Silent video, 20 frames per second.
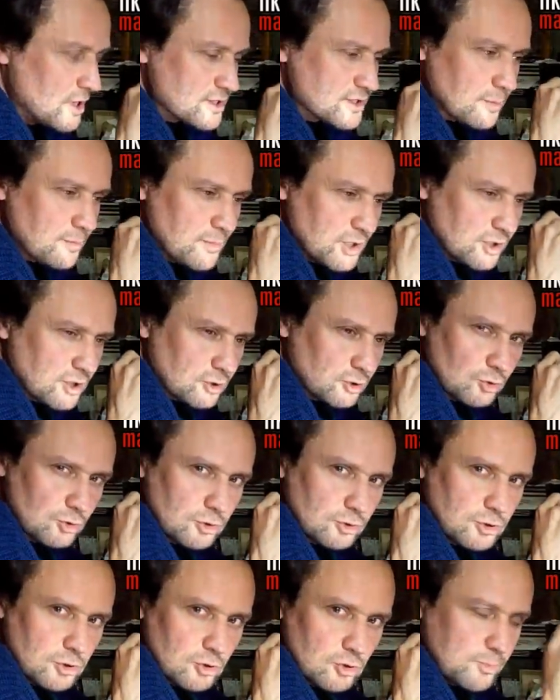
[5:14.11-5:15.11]
submitted to
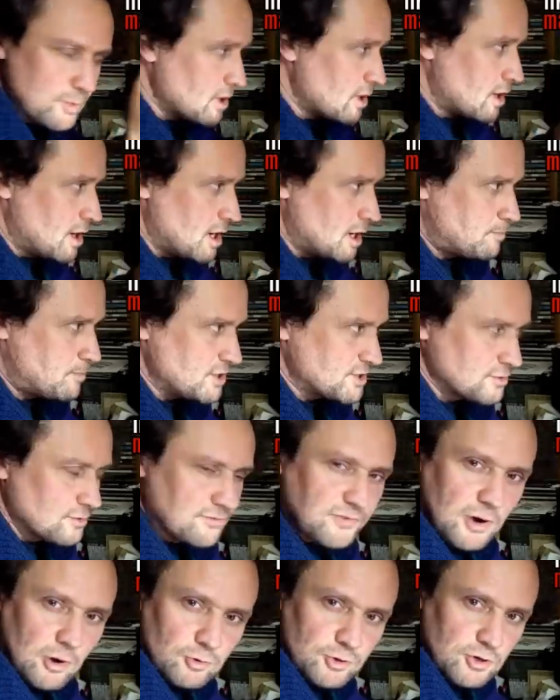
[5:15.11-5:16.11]
YouTube a piece
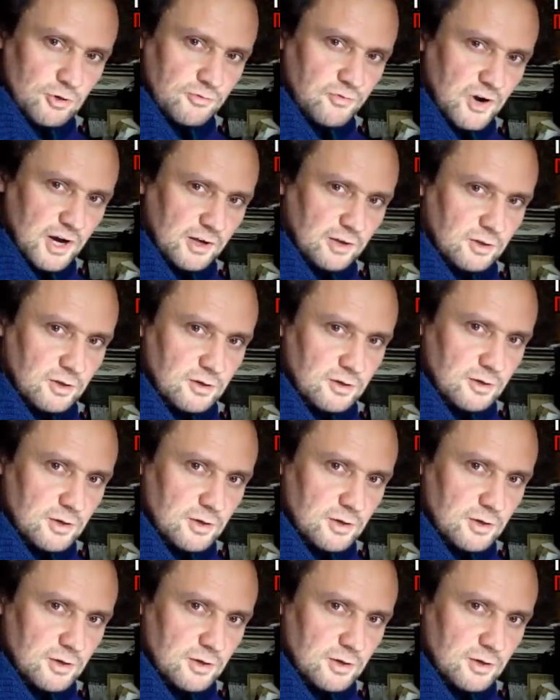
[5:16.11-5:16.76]
of audio file,